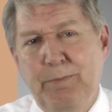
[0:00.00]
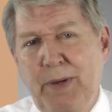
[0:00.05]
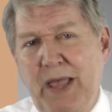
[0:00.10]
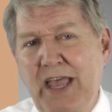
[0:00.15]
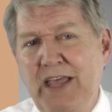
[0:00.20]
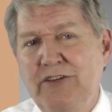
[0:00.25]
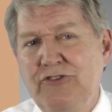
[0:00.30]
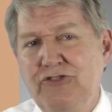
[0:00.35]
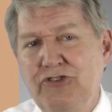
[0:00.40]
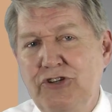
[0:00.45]

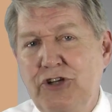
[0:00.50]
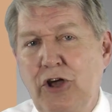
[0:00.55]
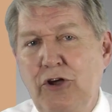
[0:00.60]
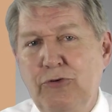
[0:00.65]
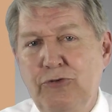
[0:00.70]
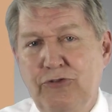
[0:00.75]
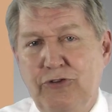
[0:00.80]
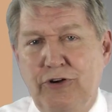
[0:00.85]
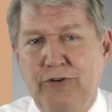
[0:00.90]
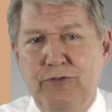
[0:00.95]

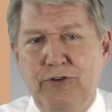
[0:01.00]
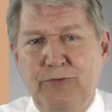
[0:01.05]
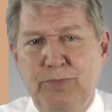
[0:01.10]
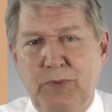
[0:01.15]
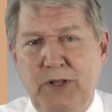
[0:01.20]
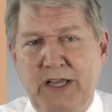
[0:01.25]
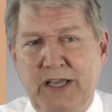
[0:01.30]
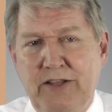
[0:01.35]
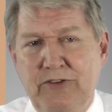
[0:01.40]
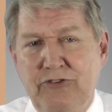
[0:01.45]
pay-as-you-go service
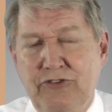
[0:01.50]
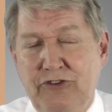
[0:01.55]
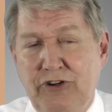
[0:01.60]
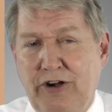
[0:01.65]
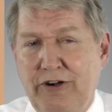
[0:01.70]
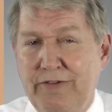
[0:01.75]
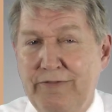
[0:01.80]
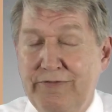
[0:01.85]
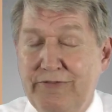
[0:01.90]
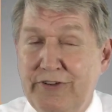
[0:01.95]
plans
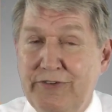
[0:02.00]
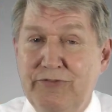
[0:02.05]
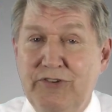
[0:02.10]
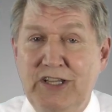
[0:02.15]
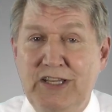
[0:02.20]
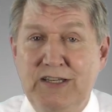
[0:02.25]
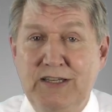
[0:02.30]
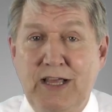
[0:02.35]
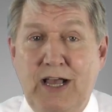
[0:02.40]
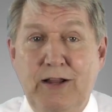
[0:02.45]
start at
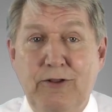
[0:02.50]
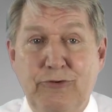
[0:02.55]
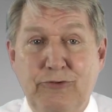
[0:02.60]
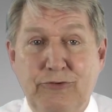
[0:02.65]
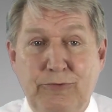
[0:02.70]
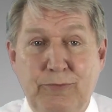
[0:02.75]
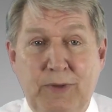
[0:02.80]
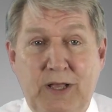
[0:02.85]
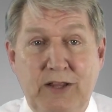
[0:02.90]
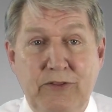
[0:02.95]

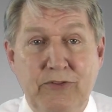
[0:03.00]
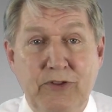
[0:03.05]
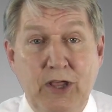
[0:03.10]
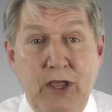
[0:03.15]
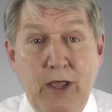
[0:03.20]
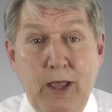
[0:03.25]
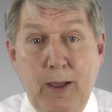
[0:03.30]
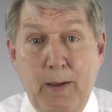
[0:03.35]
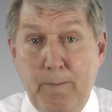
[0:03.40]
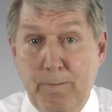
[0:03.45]
$15 a month,
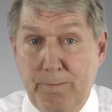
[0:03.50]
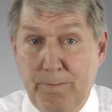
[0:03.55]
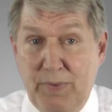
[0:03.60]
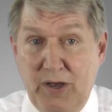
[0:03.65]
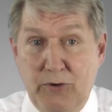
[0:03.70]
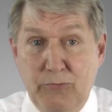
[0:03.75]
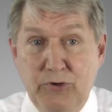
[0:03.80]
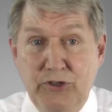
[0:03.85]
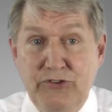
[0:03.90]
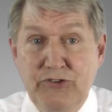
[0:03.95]

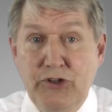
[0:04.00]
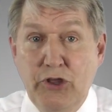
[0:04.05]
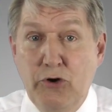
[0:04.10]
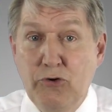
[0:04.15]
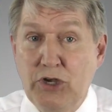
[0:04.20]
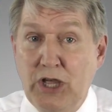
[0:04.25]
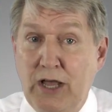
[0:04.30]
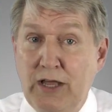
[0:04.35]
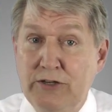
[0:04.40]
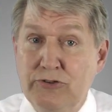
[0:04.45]
but with
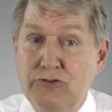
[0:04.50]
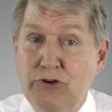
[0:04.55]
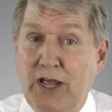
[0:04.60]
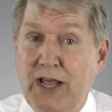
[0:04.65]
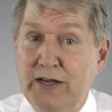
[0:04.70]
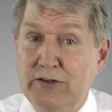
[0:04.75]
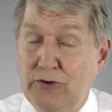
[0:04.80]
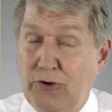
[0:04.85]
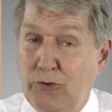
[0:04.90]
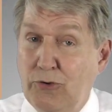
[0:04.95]
no
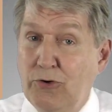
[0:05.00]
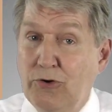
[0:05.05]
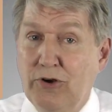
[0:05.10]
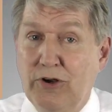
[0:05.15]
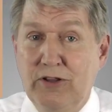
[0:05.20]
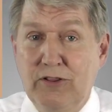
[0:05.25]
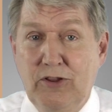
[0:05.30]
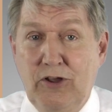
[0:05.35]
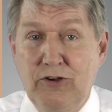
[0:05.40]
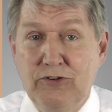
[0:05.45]
contract
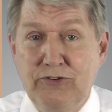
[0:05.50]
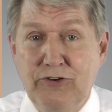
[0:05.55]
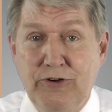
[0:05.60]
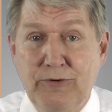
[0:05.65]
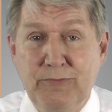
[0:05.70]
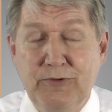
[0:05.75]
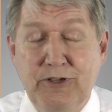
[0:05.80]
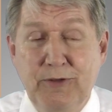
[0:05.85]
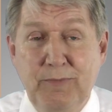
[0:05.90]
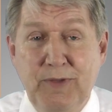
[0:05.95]
or a
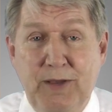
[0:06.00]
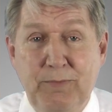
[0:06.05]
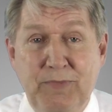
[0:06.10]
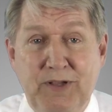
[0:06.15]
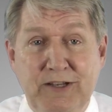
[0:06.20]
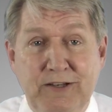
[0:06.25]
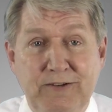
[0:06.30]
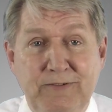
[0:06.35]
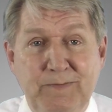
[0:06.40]
long-term commitment.